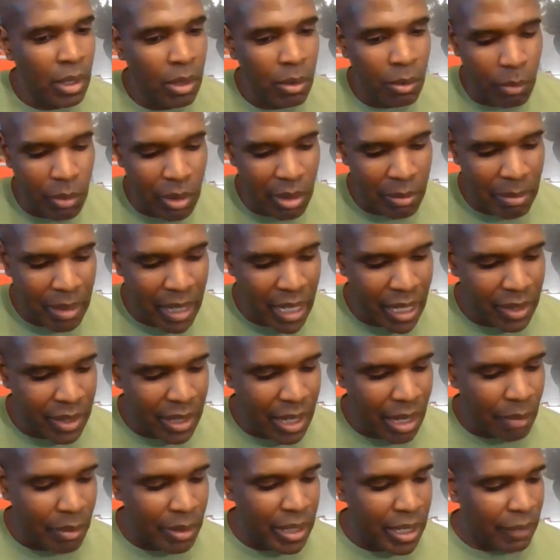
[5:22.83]
One band that
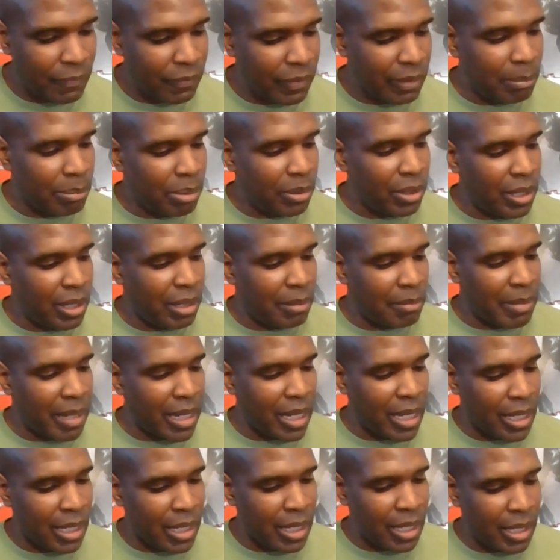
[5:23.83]
I would definitely put in
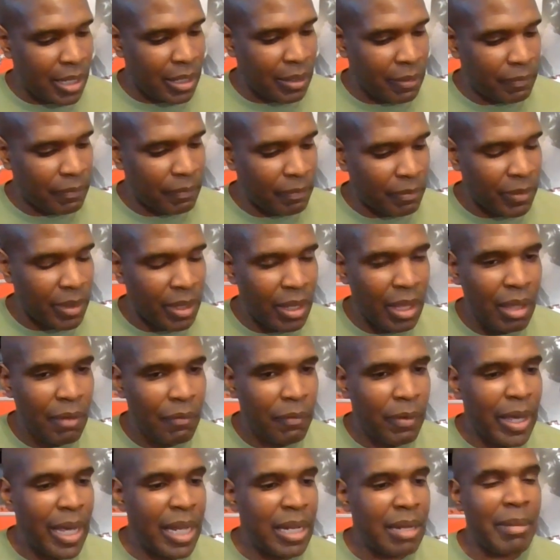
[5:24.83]
my, if
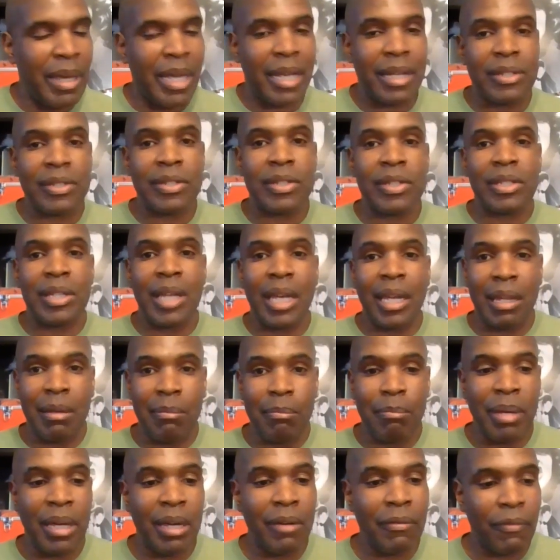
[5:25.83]
we had to make a
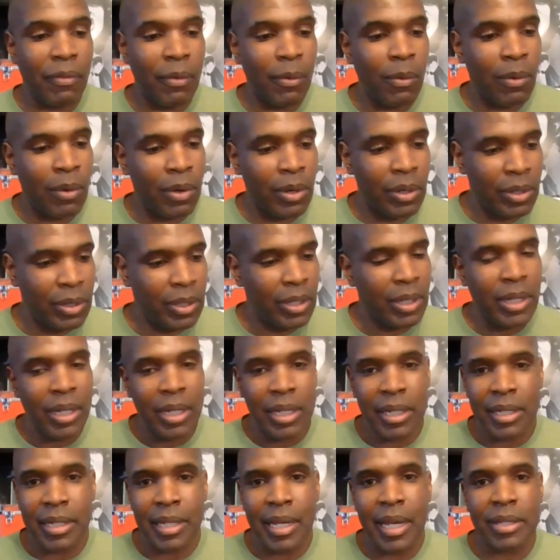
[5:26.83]
second Big Four,
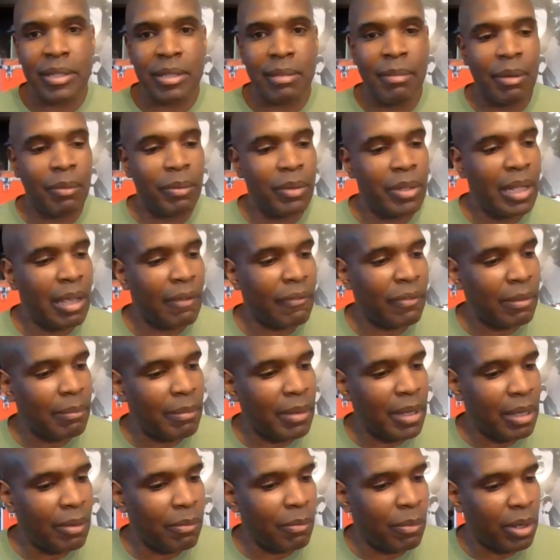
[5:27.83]
Testament would definitely
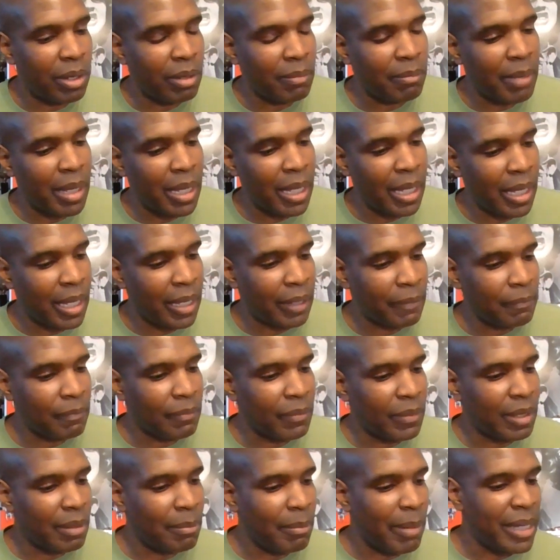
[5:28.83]
be one of my
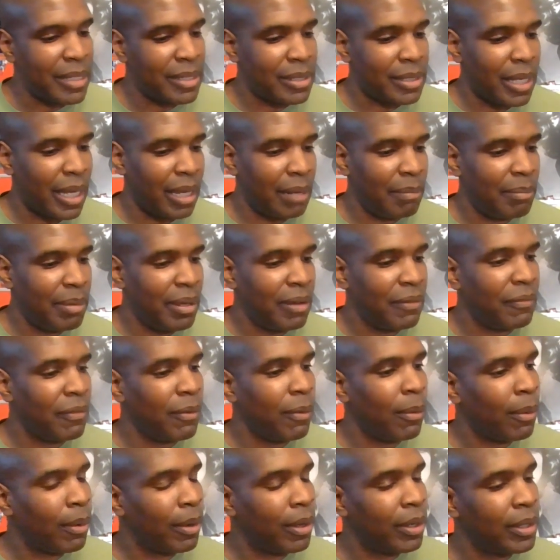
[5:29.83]
second Big
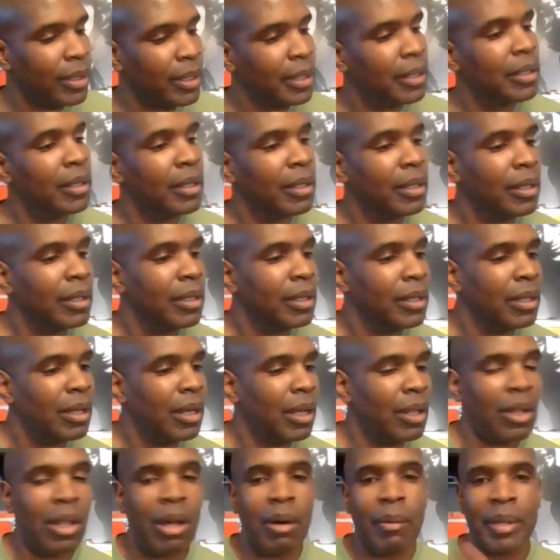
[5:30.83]
Four,
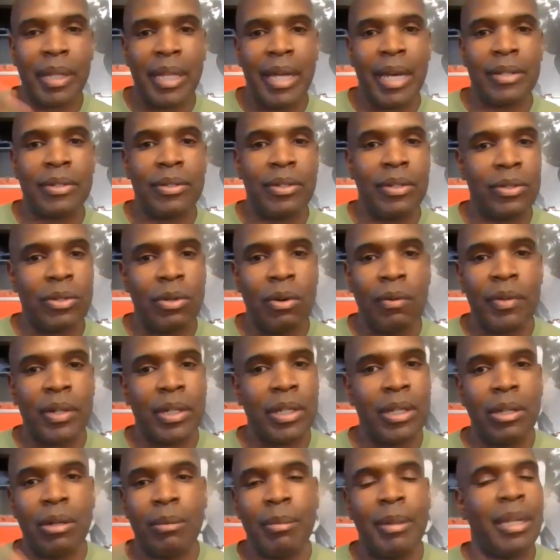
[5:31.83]
along with Exodus,
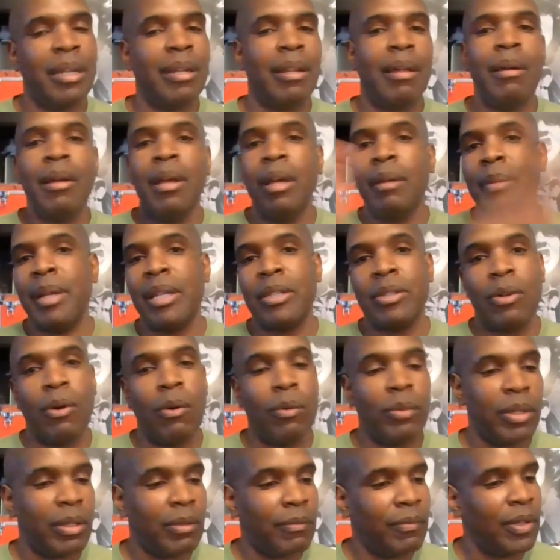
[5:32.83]
Overkill, but that's a
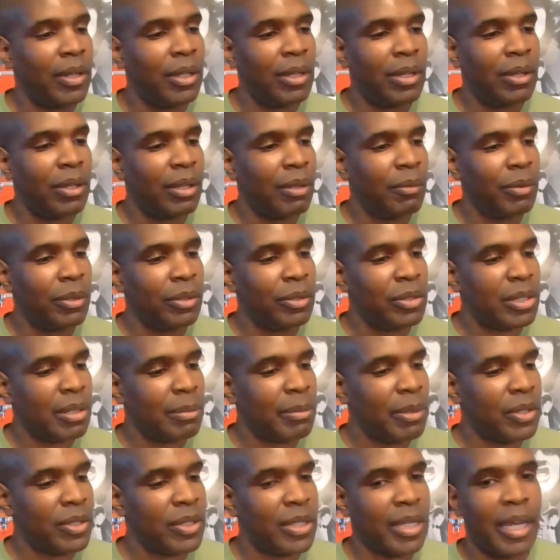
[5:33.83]
whole nother video that we'll do
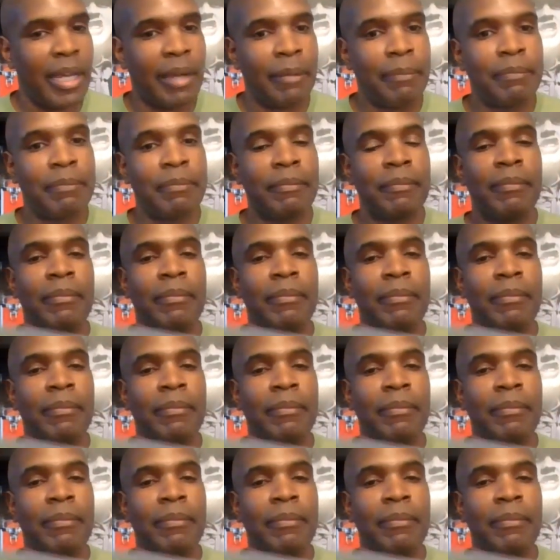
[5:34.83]
some other time.